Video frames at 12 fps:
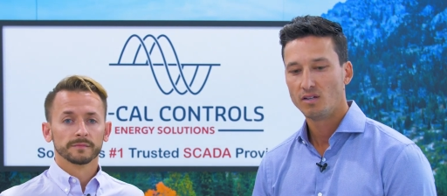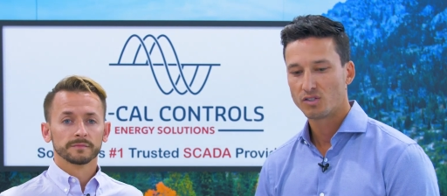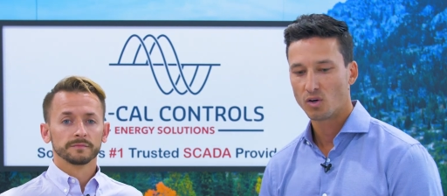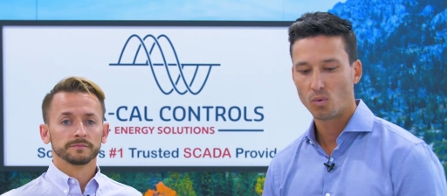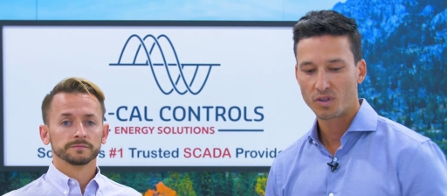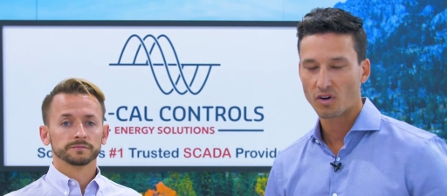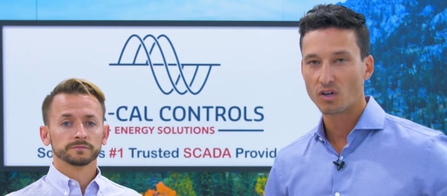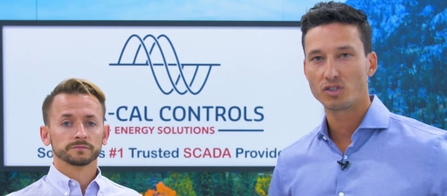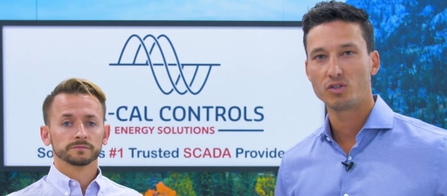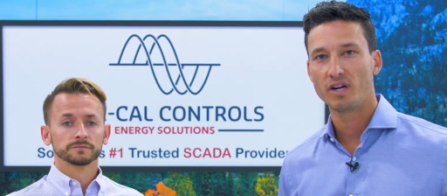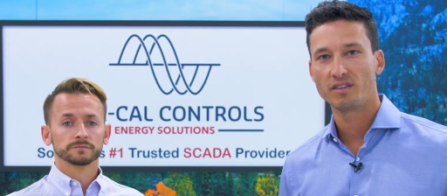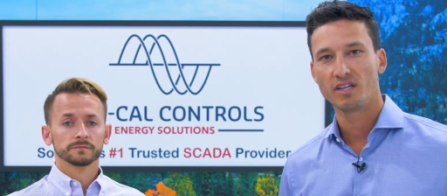Speaker 1: So with our
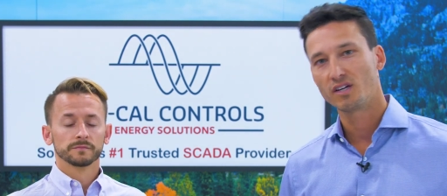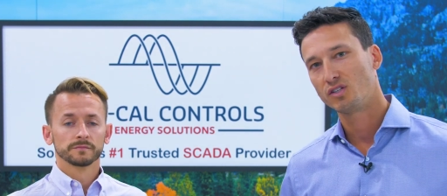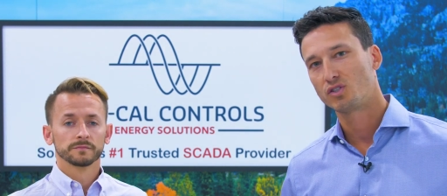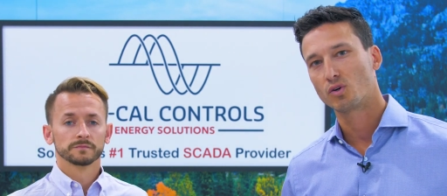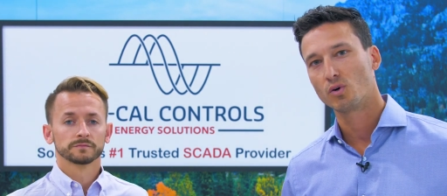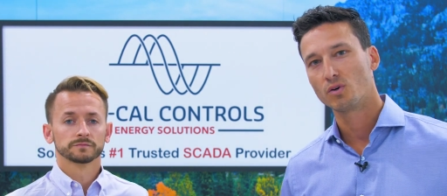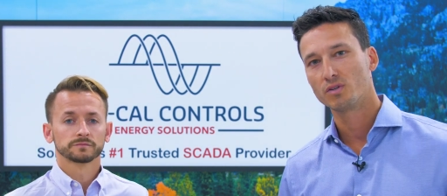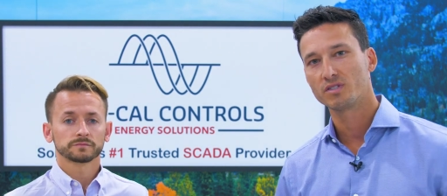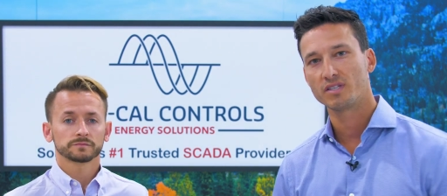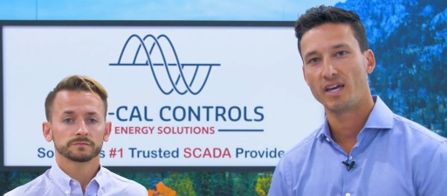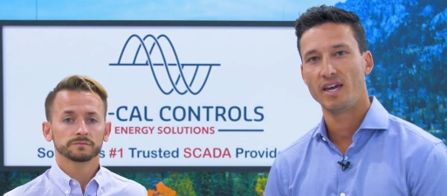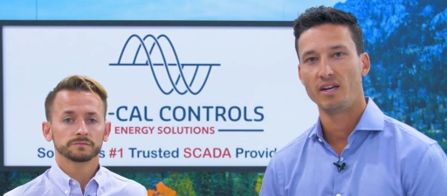strength in
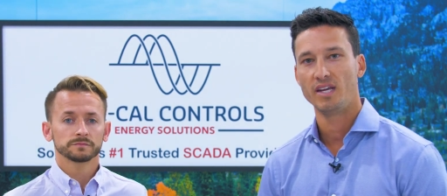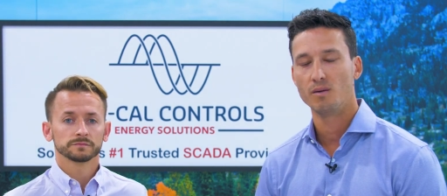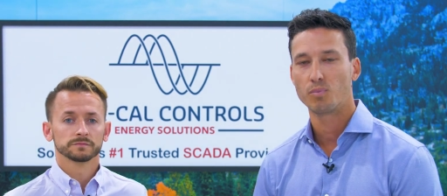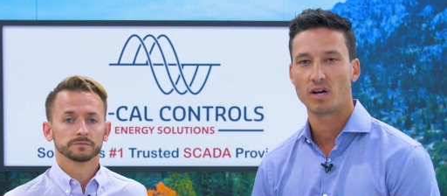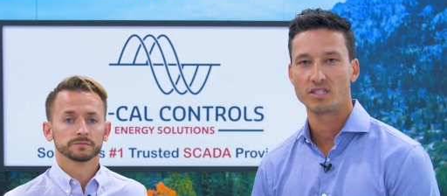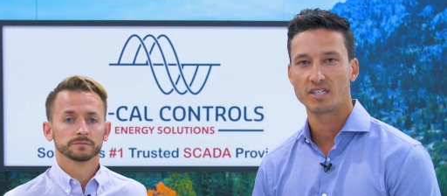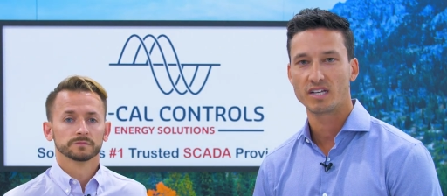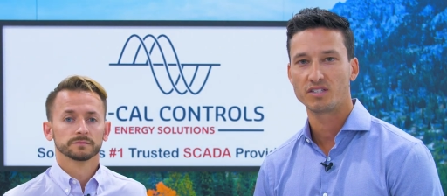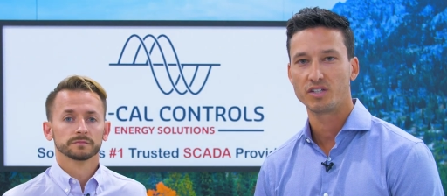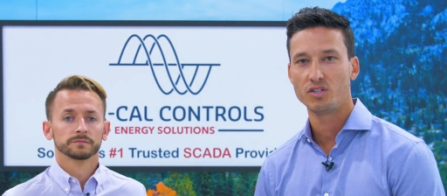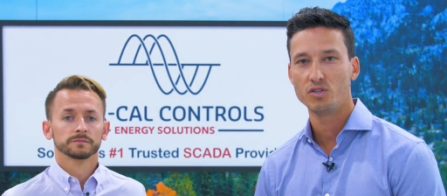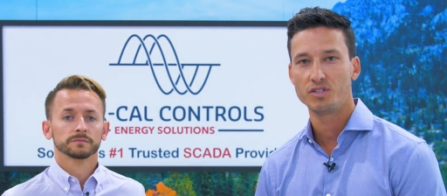controls and in project
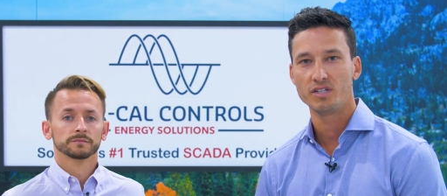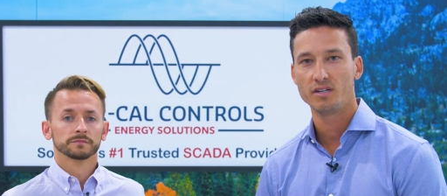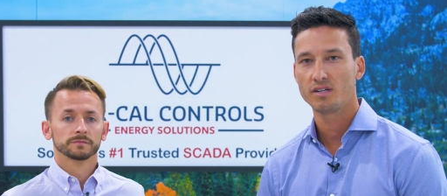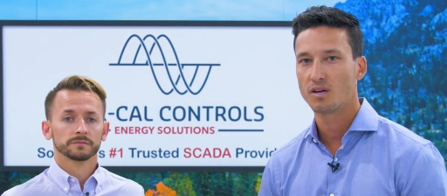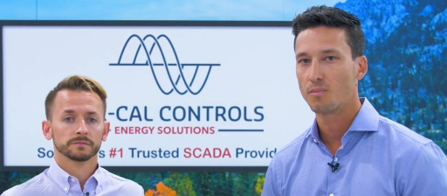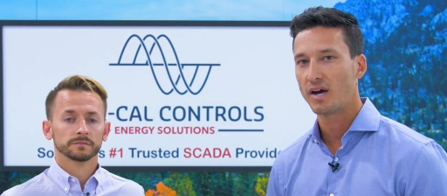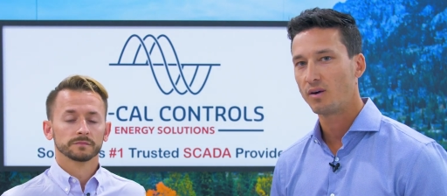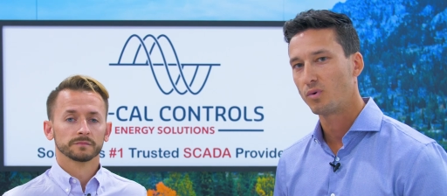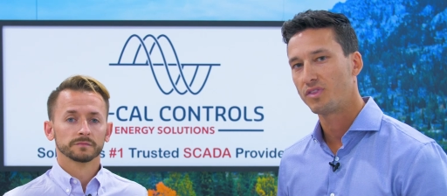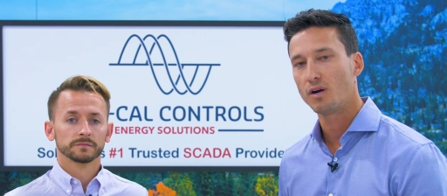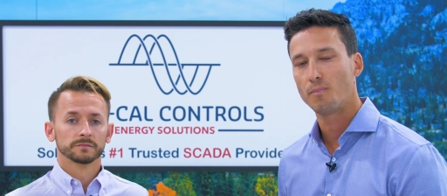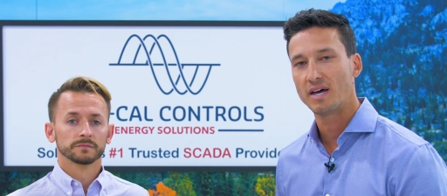execution, combined
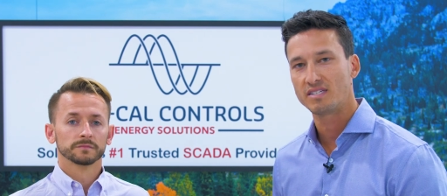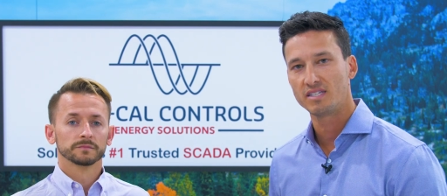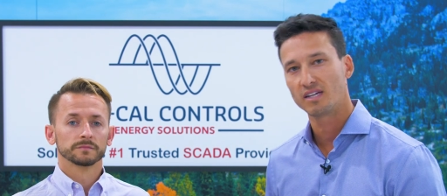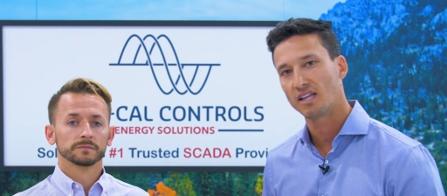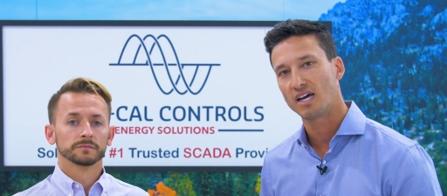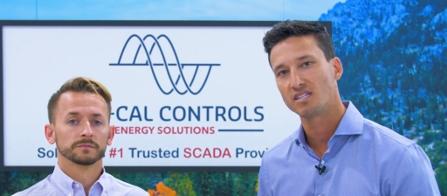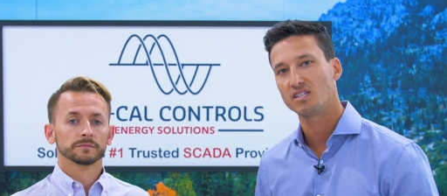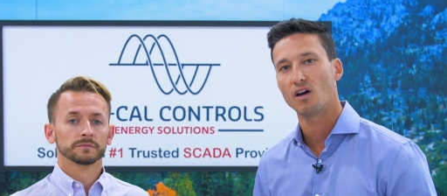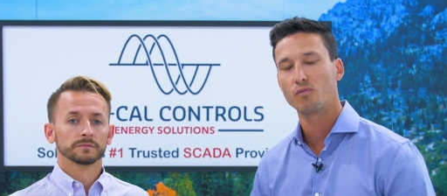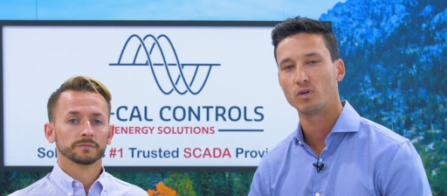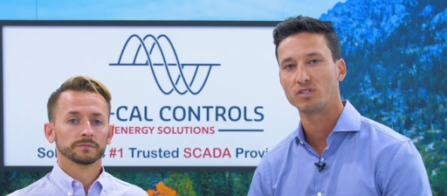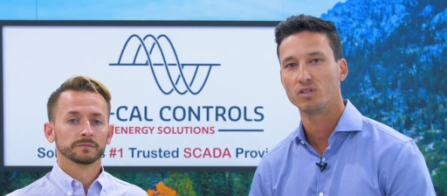with their best-in-class
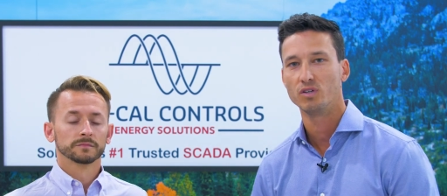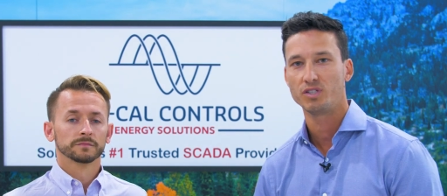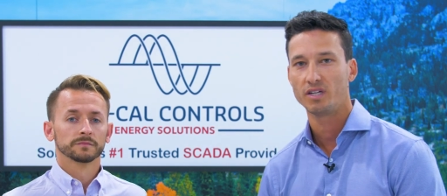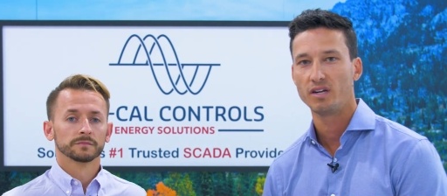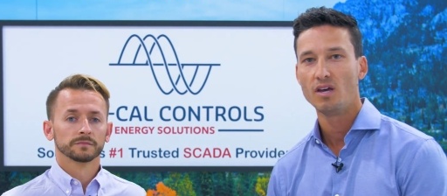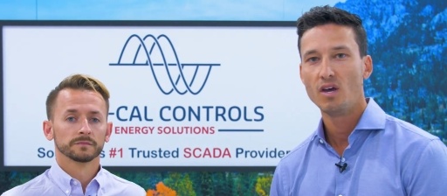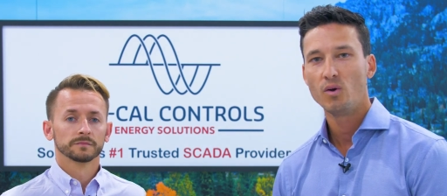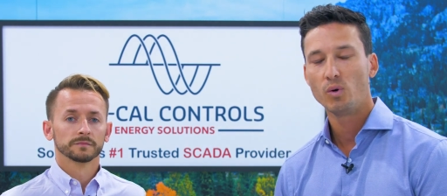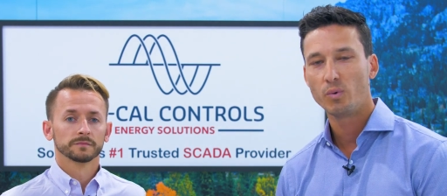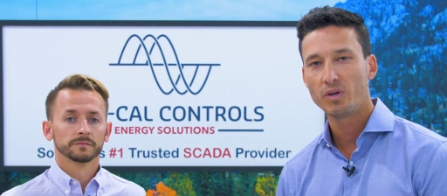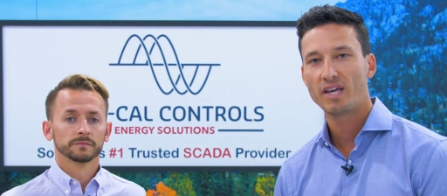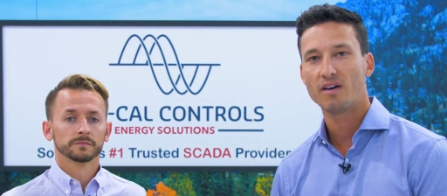software solution,
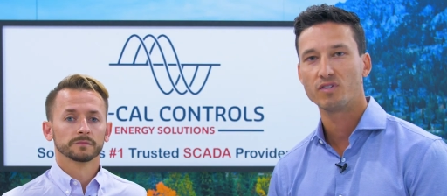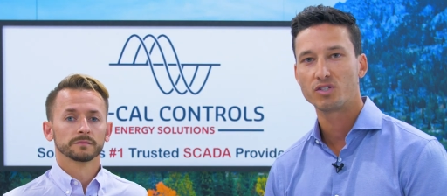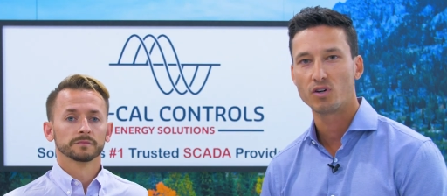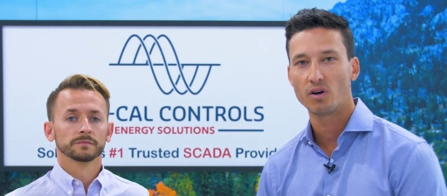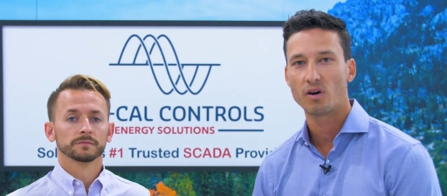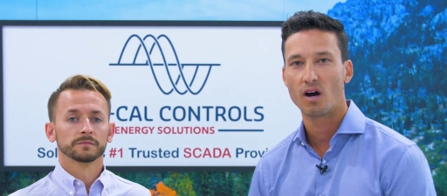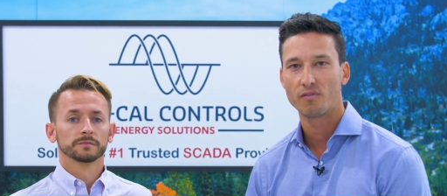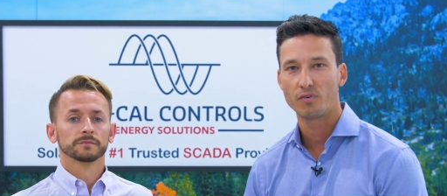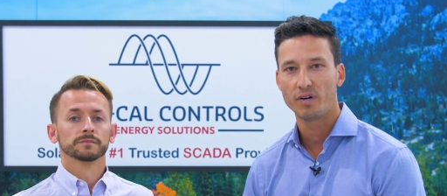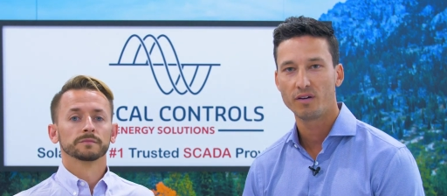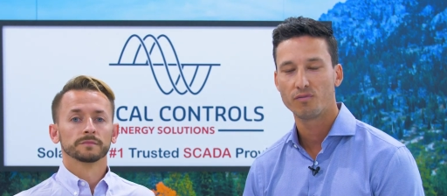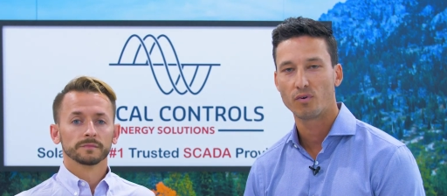we really have a strong
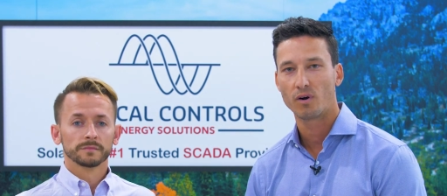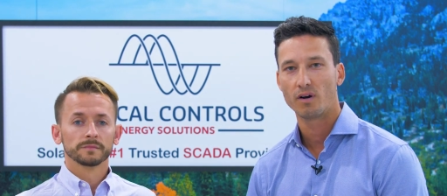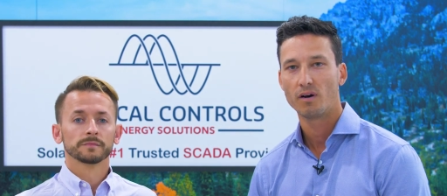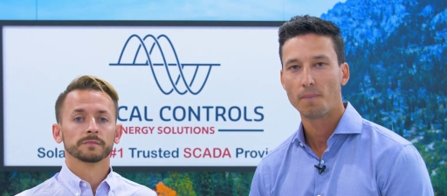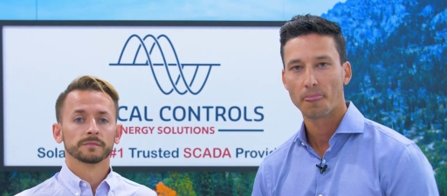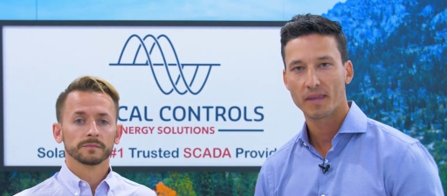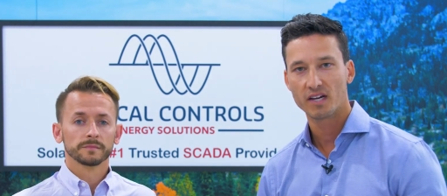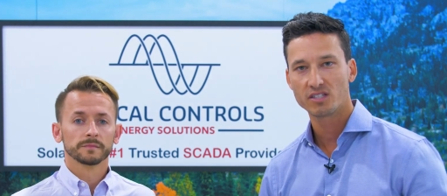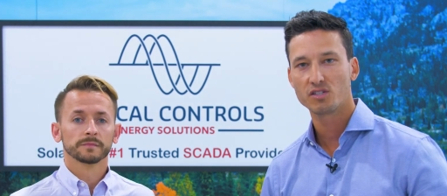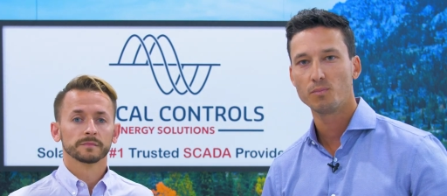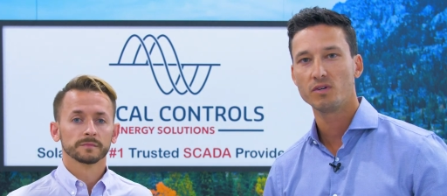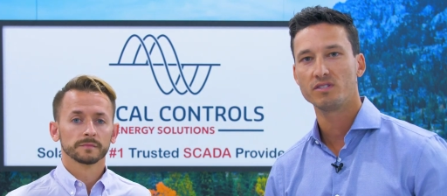offering for our
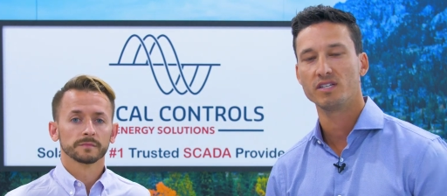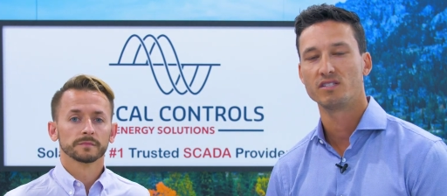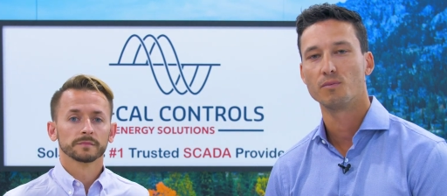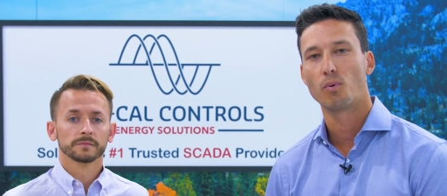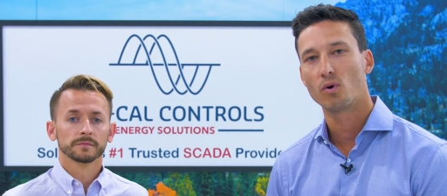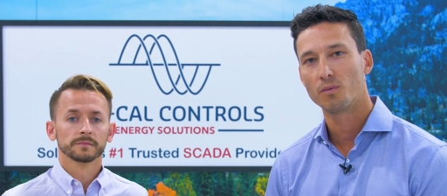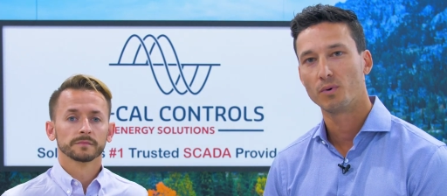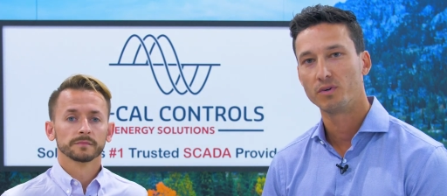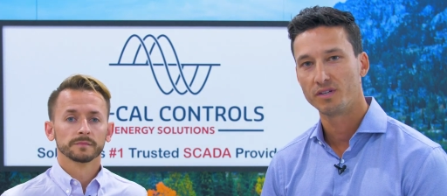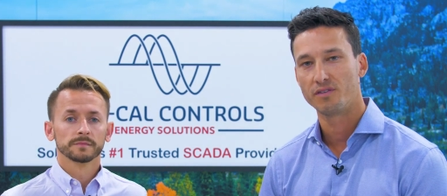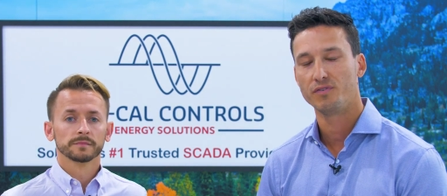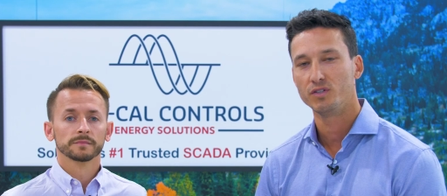customers that's supportable
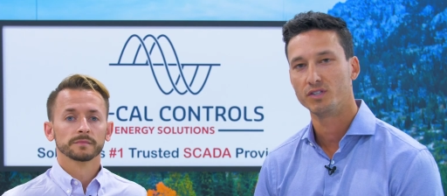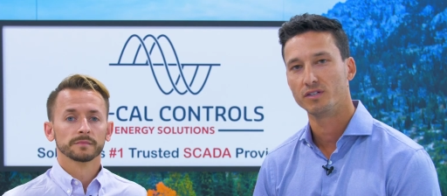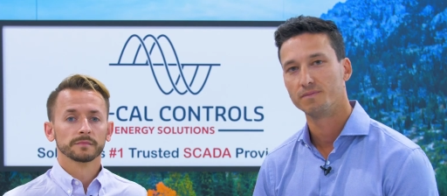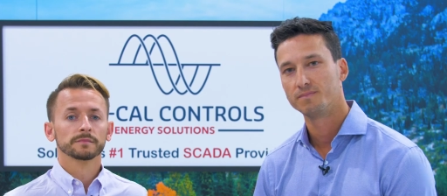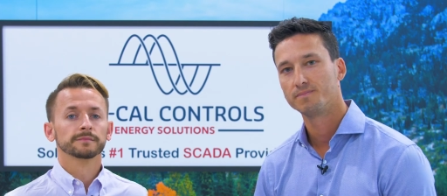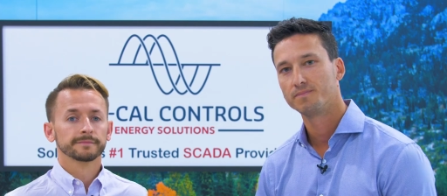into the future.